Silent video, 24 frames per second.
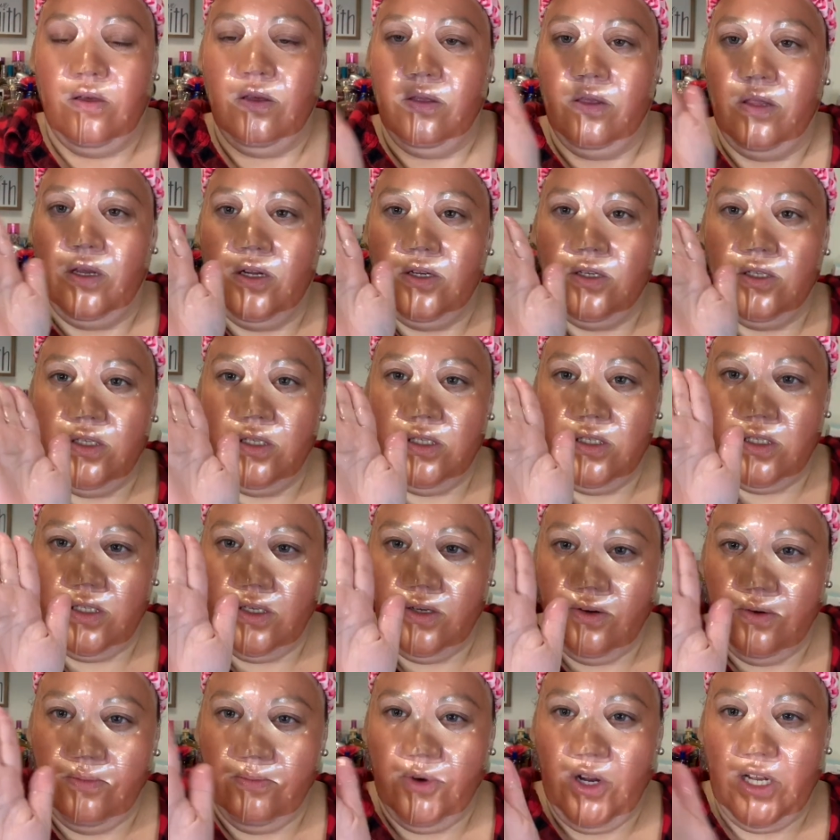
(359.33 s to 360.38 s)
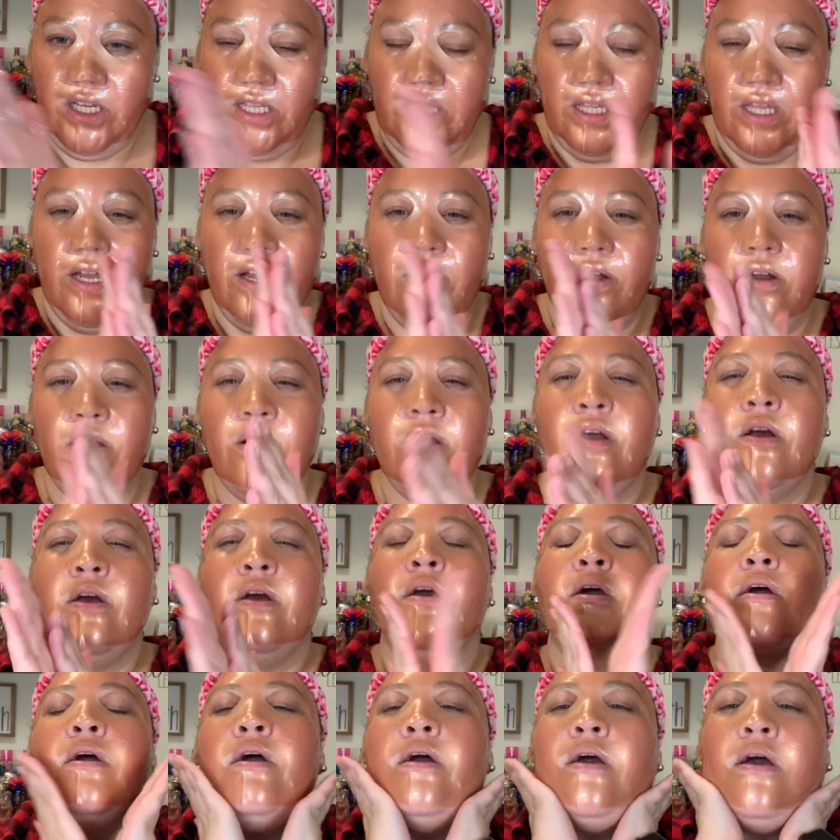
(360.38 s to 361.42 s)
there's the serum right there
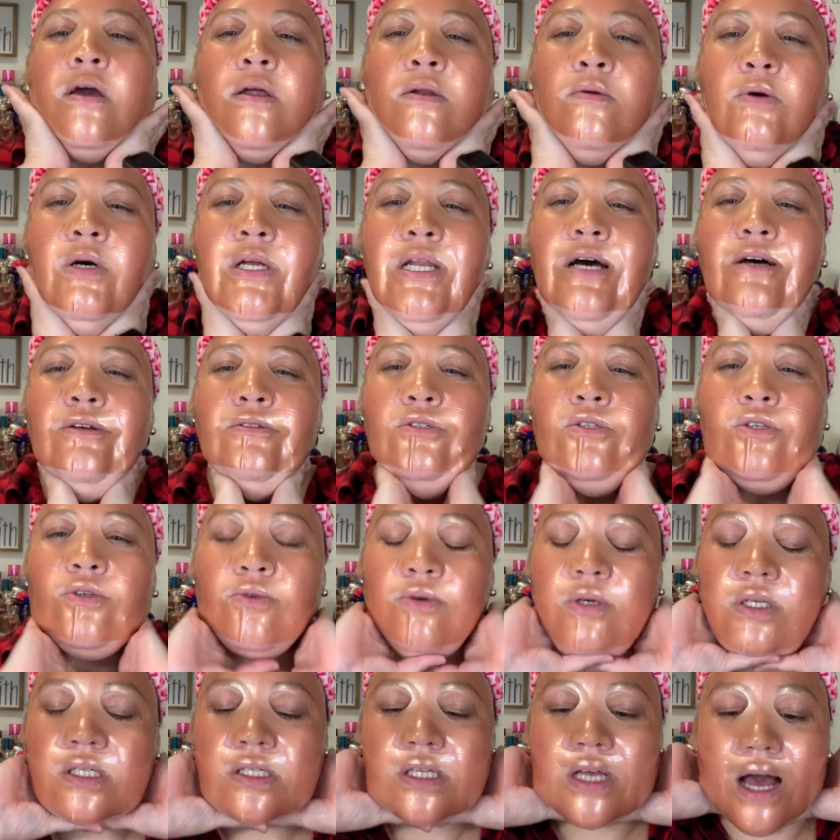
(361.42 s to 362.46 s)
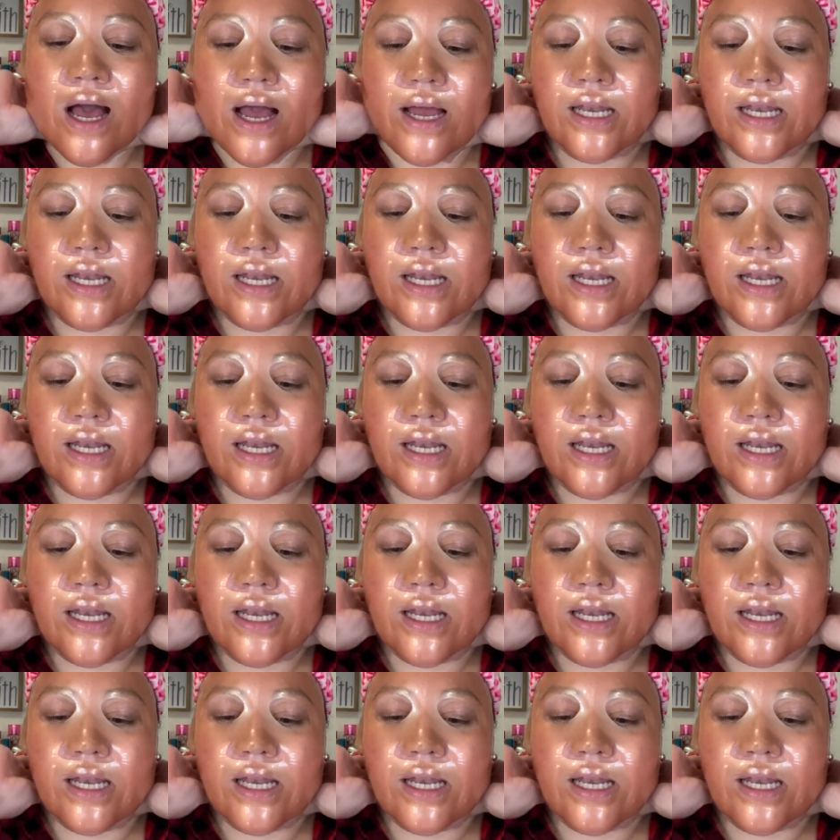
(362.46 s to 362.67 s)
and what I'll do is I